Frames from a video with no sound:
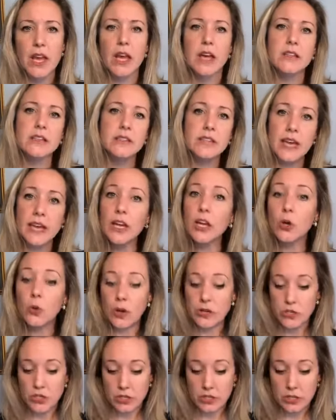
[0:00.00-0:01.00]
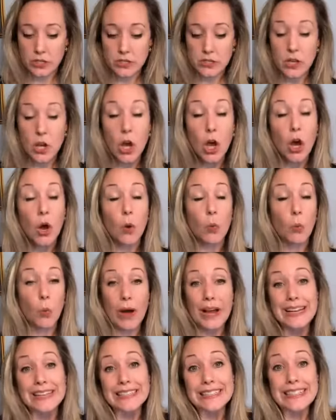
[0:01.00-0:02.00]
The second question is,
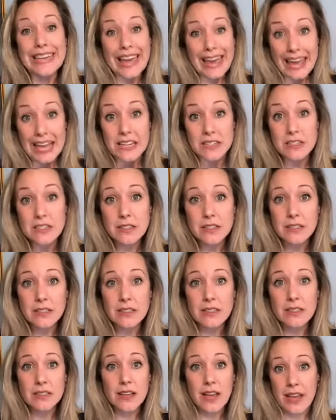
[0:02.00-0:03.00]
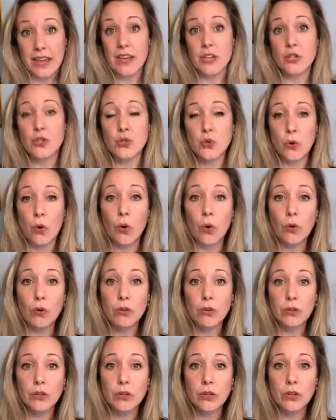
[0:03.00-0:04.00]
what can't I control?
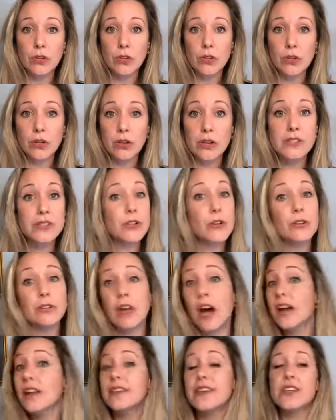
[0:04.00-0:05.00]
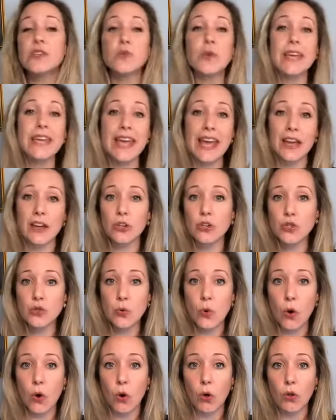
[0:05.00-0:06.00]
because there are a lot of things we can't
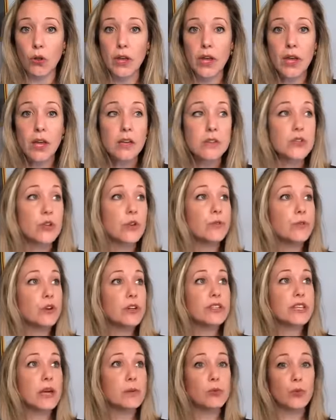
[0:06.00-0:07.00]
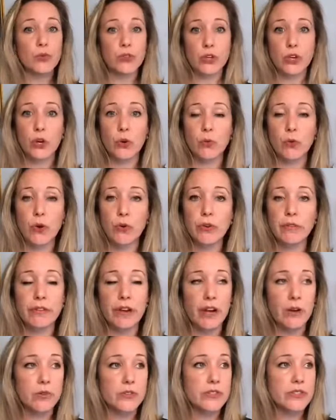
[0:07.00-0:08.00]
control. So for example, with the
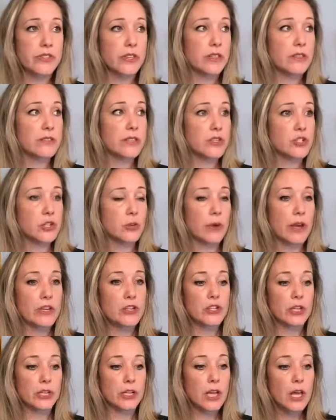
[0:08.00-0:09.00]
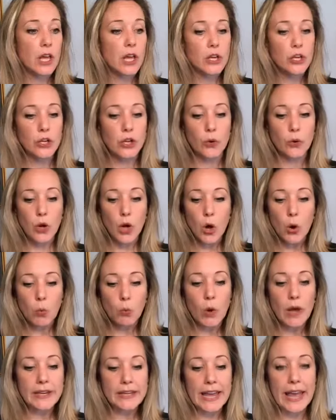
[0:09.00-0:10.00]
coronavirus situation, you know,
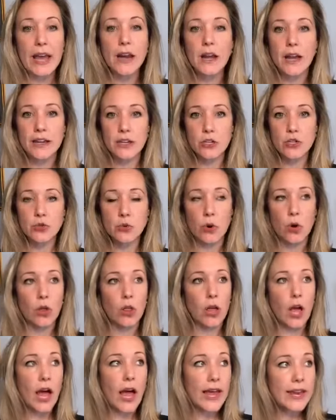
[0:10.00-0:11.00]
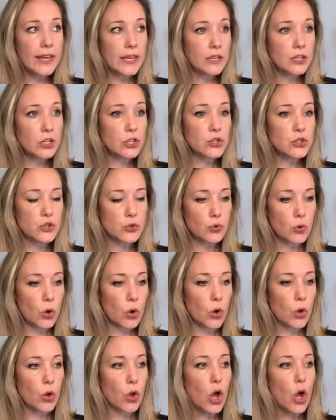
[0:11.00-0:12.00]
what can I control? I can
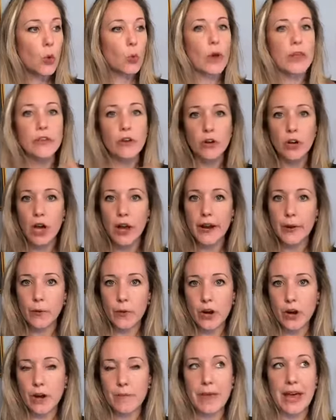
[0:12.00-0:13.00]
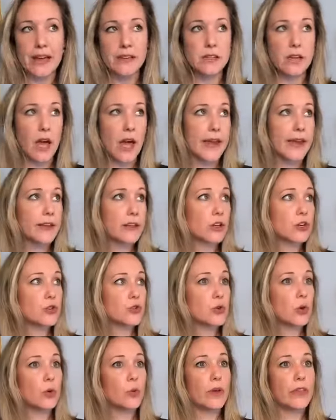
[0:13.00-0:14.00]
control whether or not I wear a mask. I can
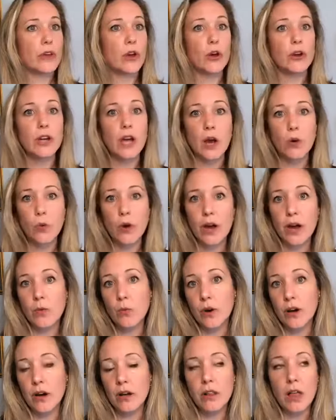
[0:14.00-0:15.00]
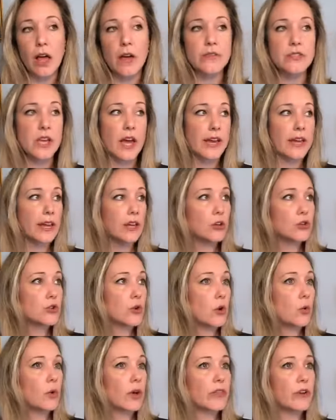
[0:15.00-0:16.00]
control whether or not I wear gloves. I can
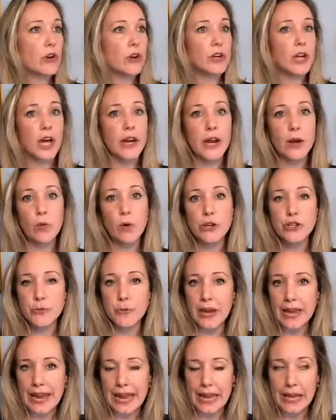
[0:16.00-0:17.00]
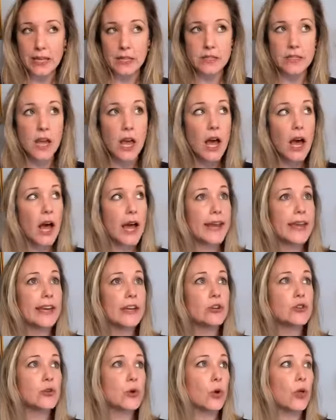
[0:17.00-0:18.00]
control whether or not I wash my hands. I can
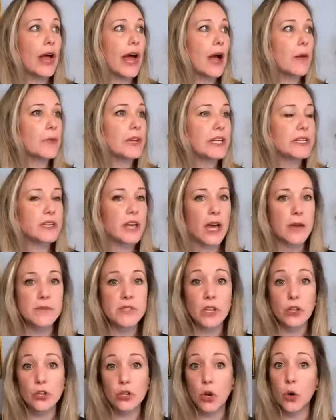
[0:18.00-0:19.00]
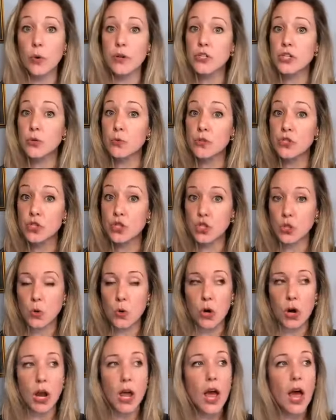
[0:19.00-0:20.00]
control how many times I go into a
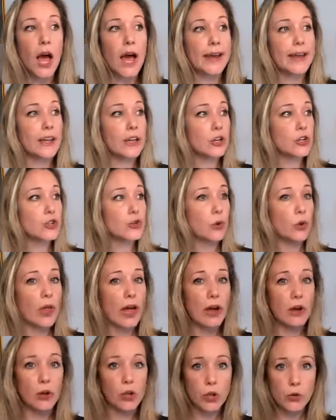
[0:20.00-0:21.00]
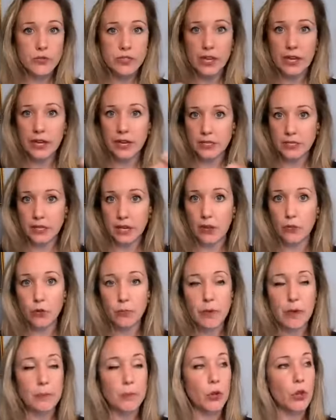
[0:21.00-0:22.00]
store. I can control how close I get to other
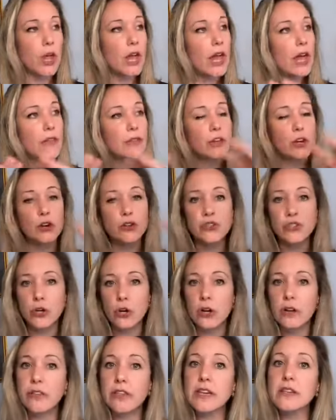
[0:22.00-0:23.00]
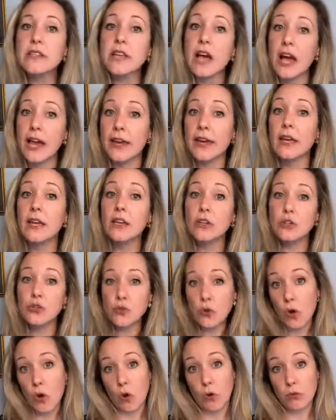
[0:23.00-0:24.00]
people. There are certain things I can
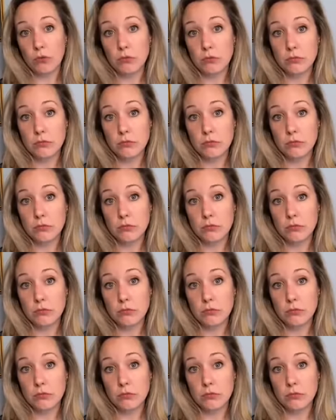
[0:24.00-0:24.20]
control.